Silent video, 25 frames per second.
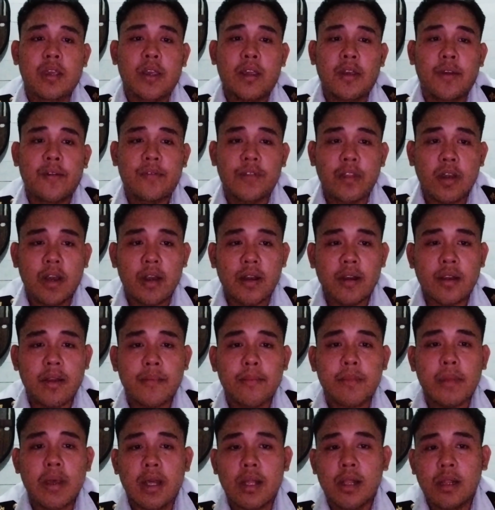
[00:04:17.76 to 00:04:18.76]
If the
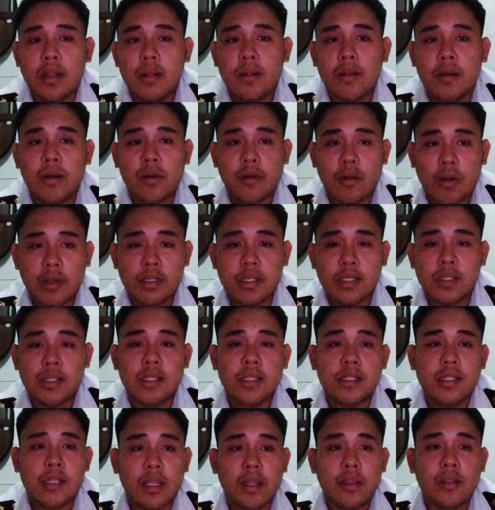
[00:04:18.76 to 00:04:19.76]
RML crosses the
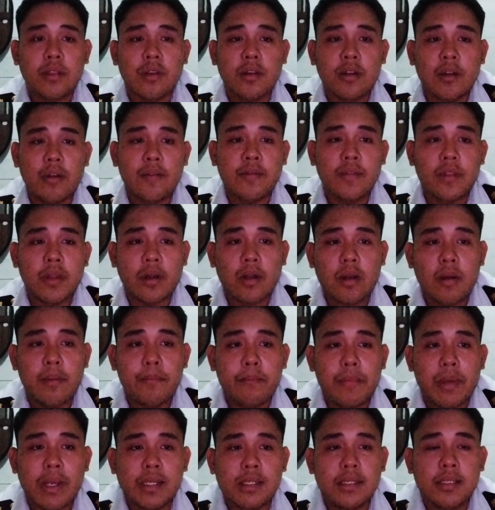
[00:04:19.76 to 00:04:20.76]
center of the
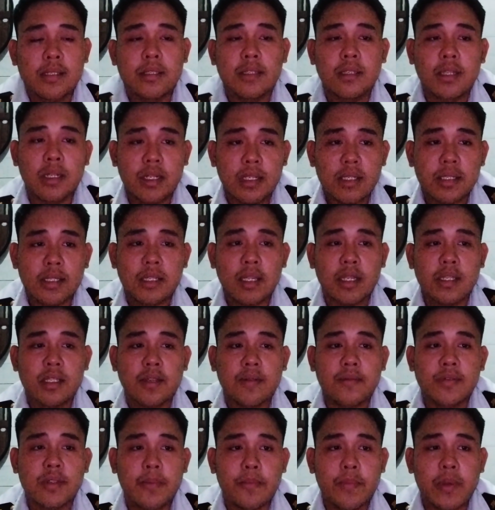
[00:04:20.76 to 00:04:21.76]
compass, the distance
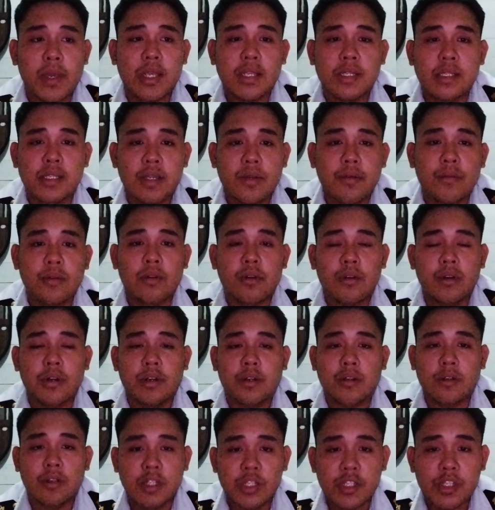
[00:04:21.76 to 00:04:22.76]
of CPA is 0 or
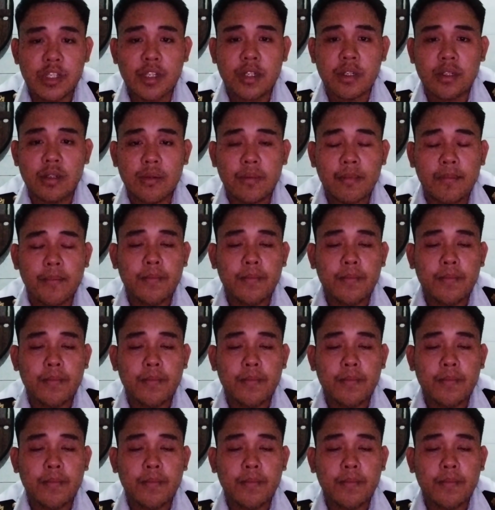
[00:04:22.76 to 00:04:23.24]
collision.